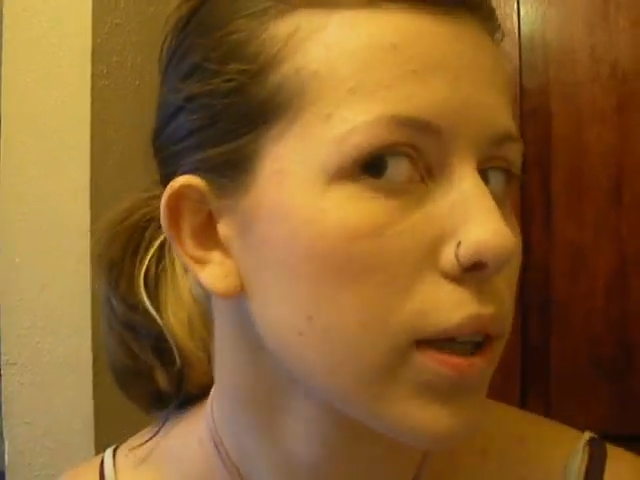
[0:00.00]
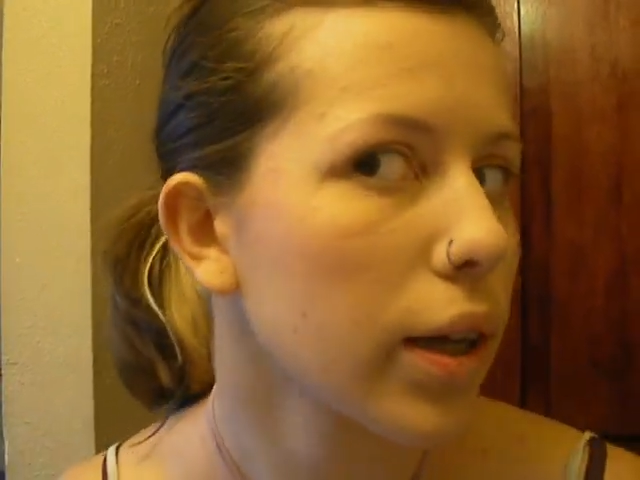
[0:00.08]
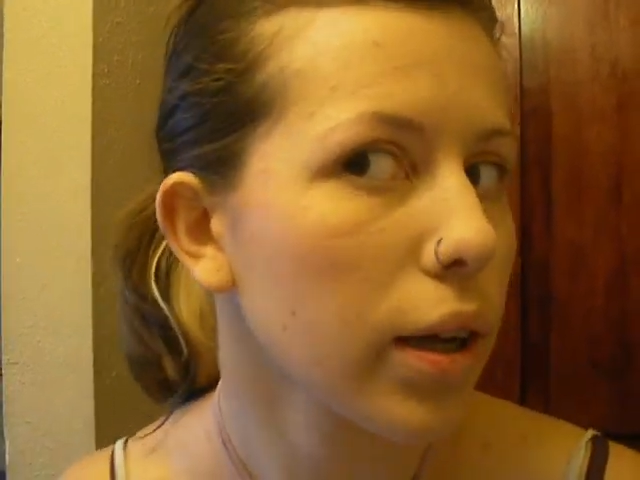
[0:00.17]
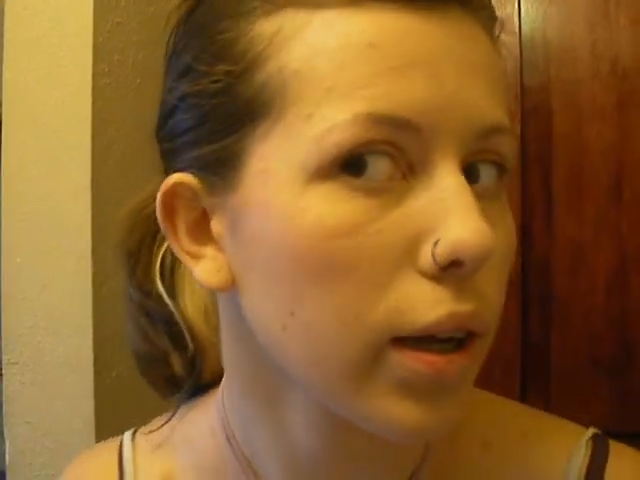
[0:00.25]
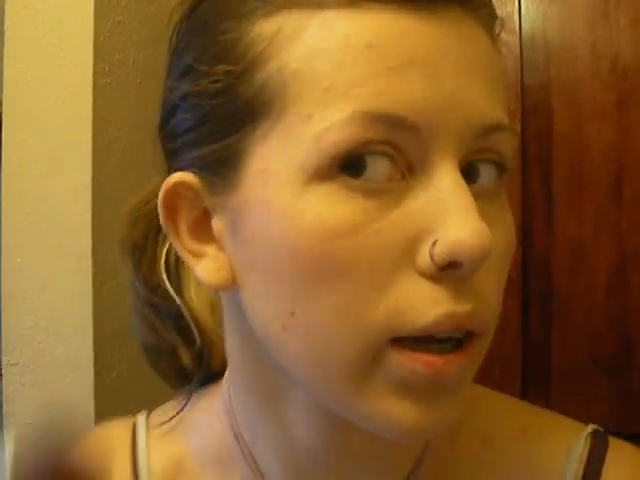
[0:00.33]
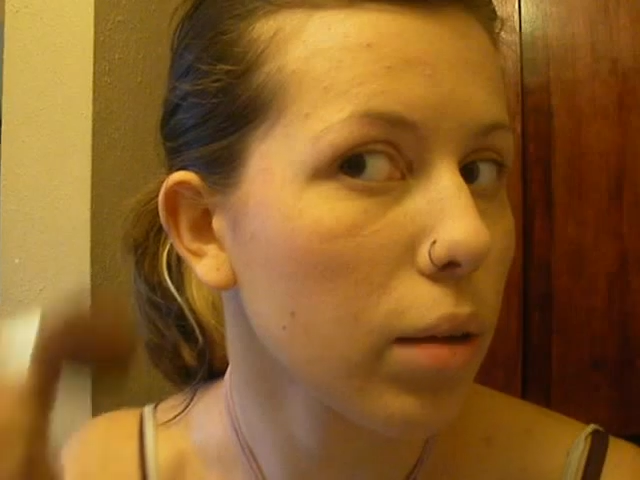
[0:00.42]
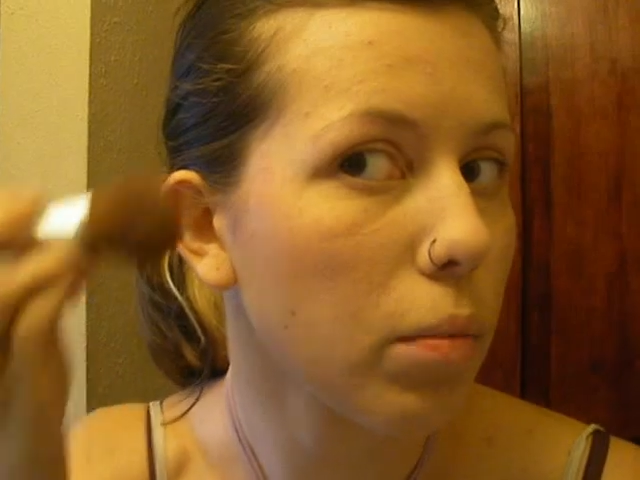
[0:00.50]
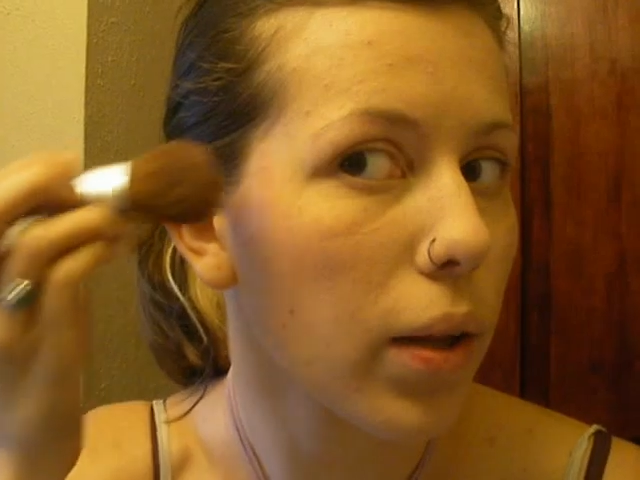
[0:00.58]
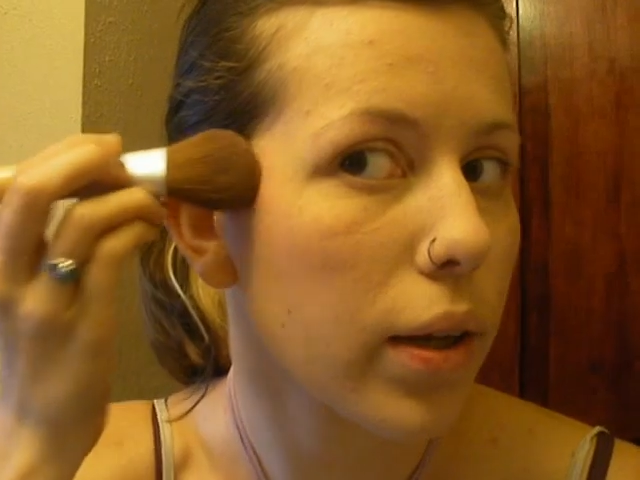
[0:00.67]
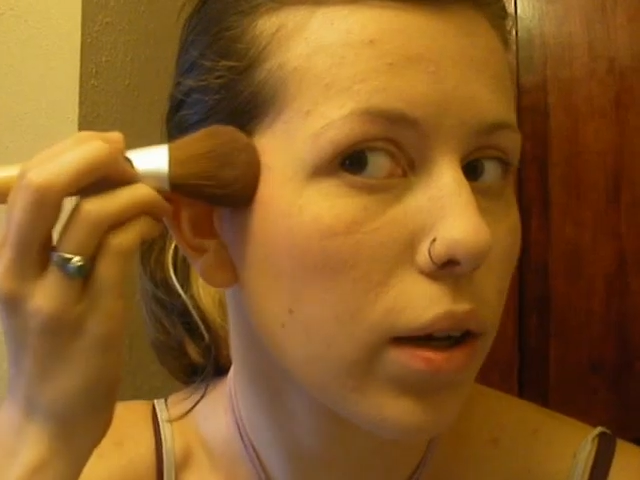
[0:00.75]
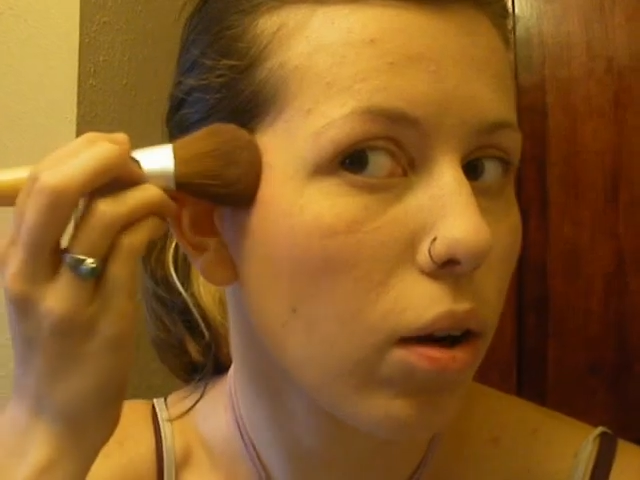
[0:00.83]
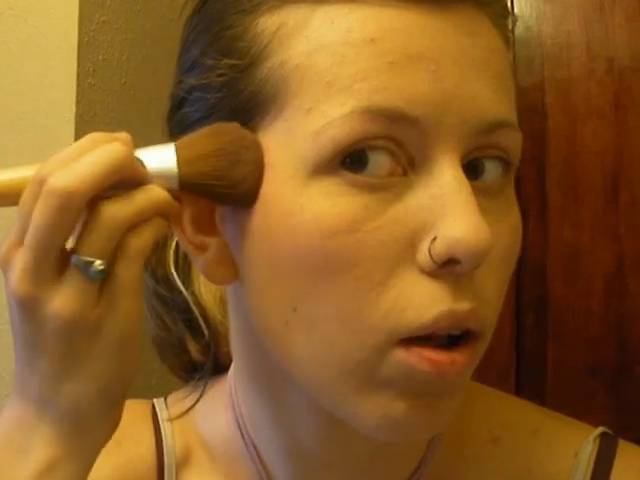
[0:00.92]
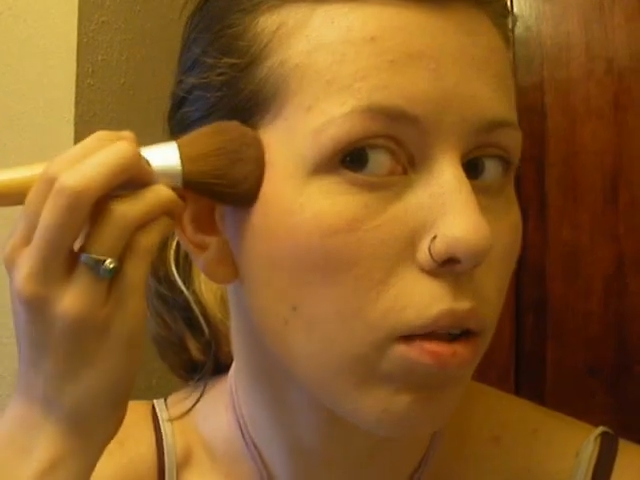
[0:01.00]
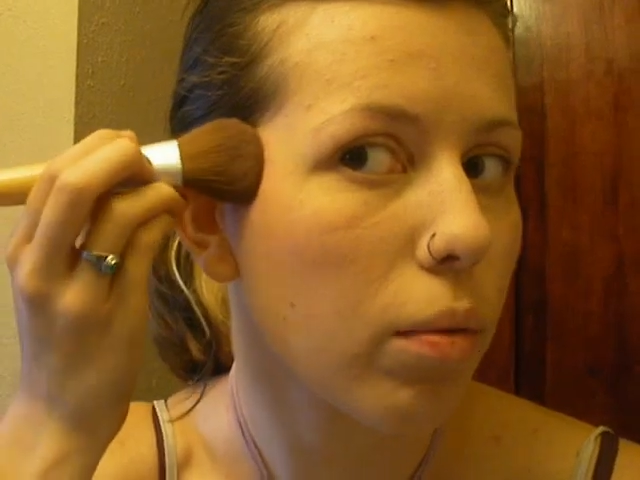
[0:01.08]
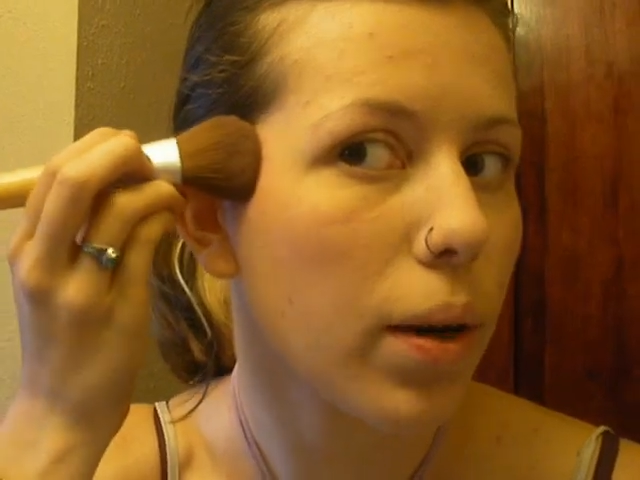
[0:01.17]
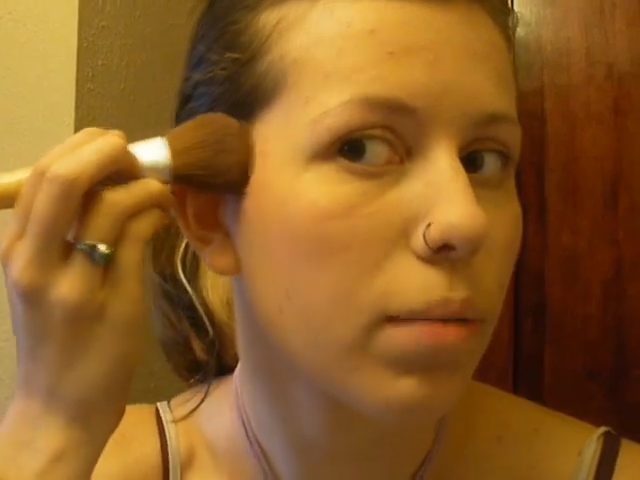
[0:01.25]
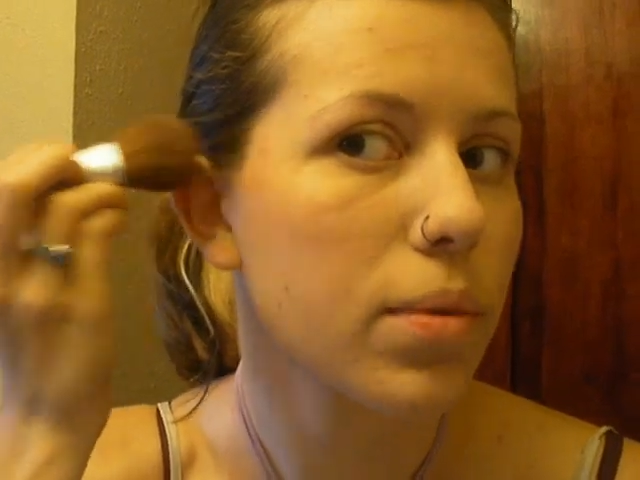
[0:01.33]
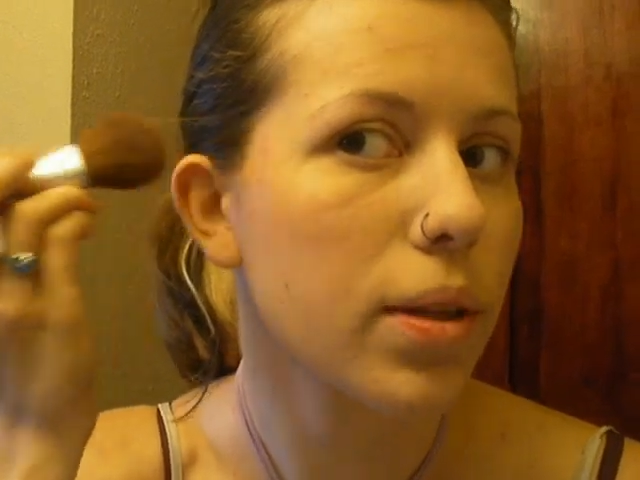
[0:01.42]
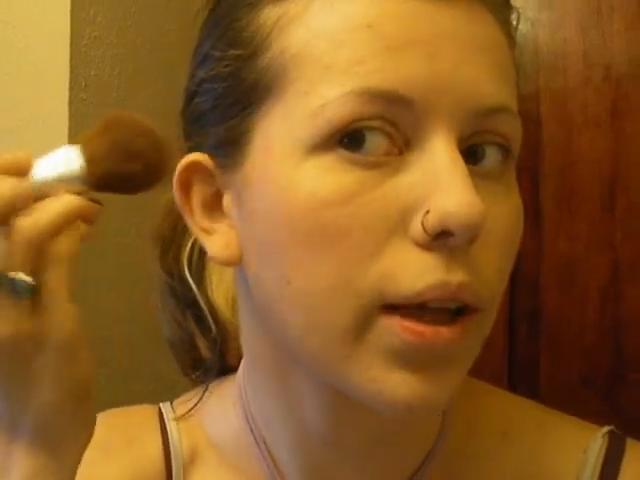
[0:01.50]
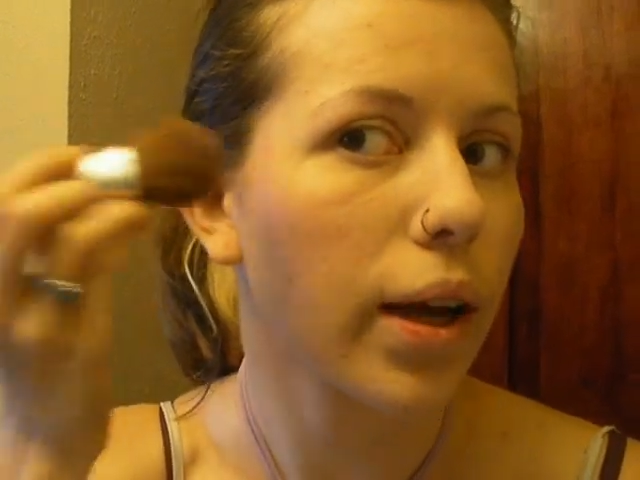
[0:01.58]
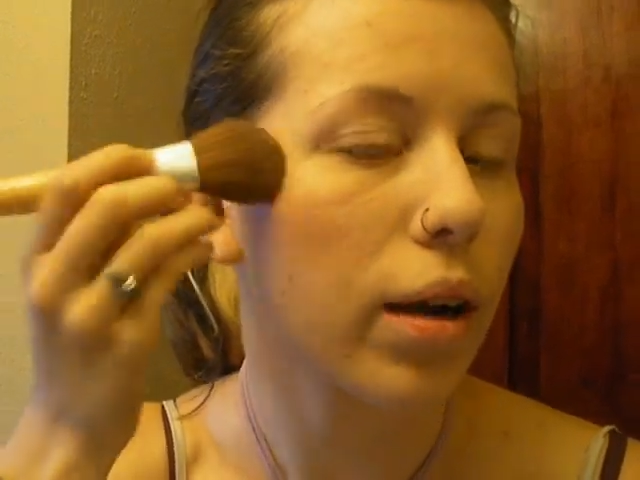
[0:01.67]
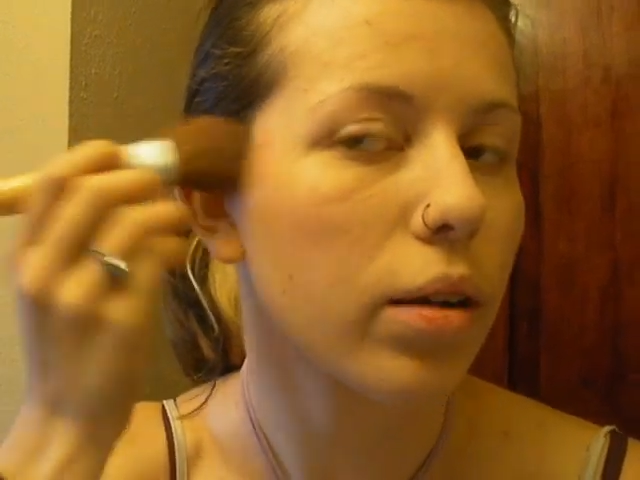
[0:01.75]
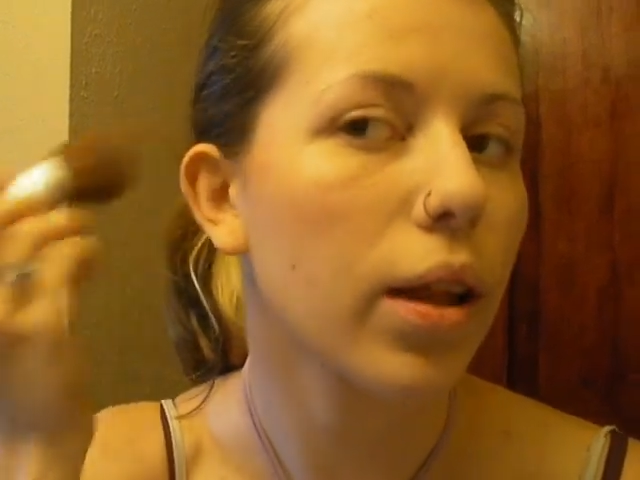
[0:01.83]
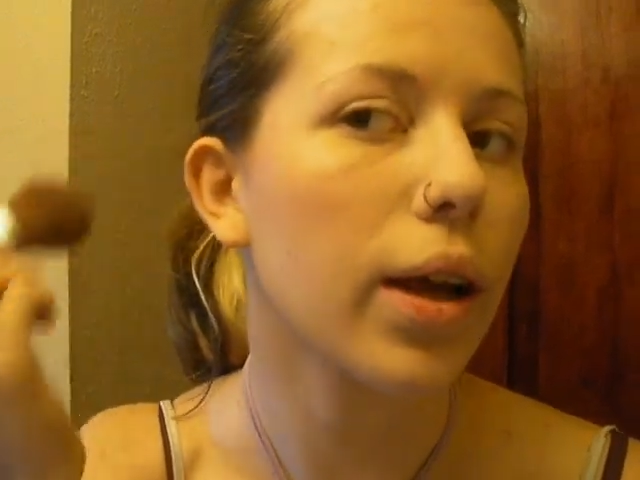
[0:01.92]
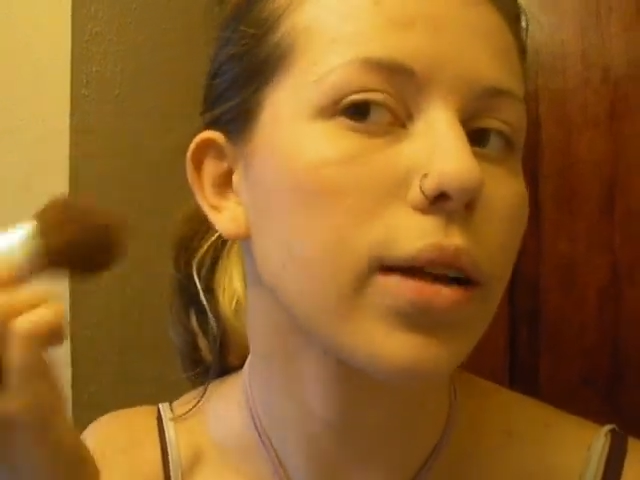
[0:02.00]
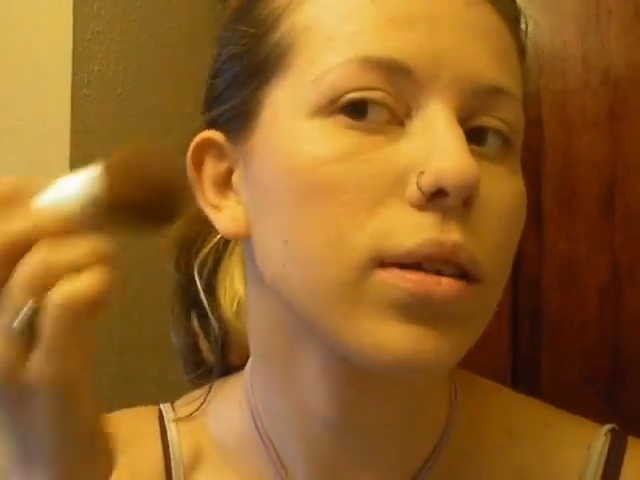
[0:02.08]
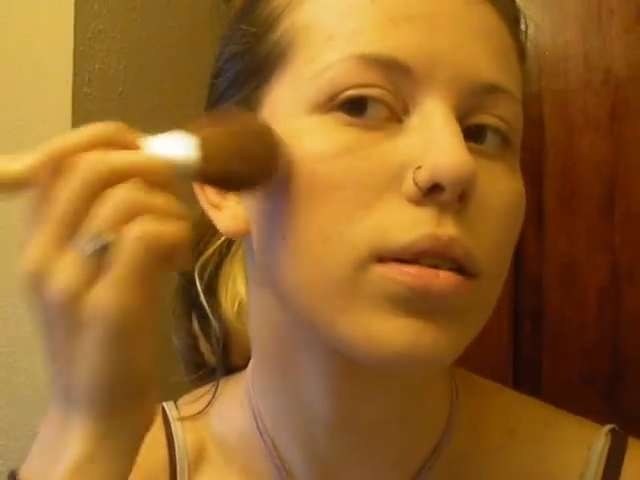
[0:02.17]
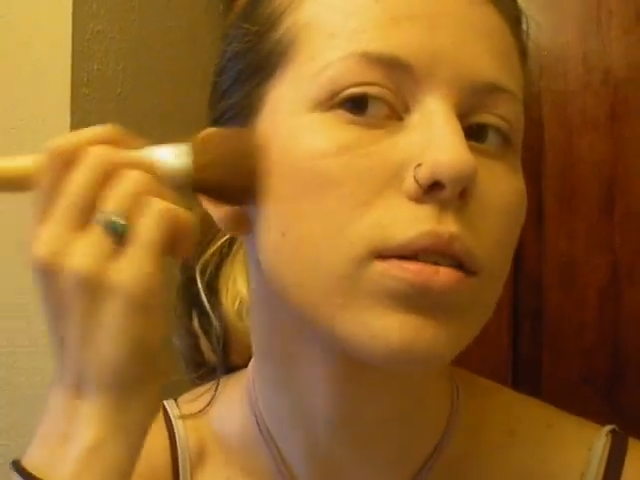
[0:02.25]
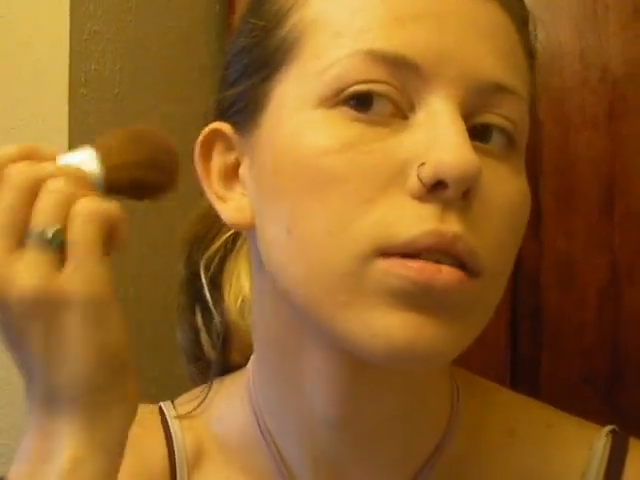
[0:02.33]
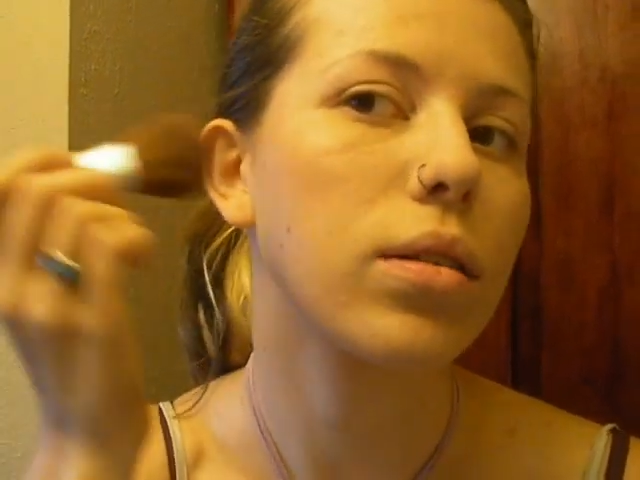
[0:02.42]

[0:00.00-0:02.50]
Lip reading: See, and I blend it all the way up to the hairline,